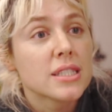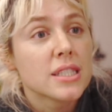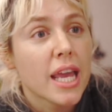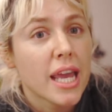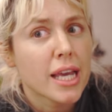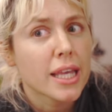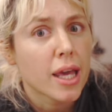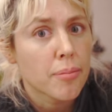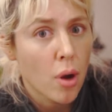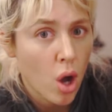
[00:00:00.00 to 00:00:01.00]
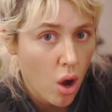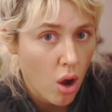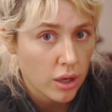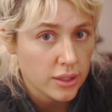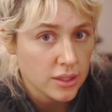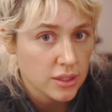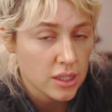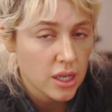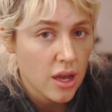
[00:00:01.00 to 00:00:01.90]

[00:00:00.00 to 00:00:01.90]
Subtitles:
take like a pause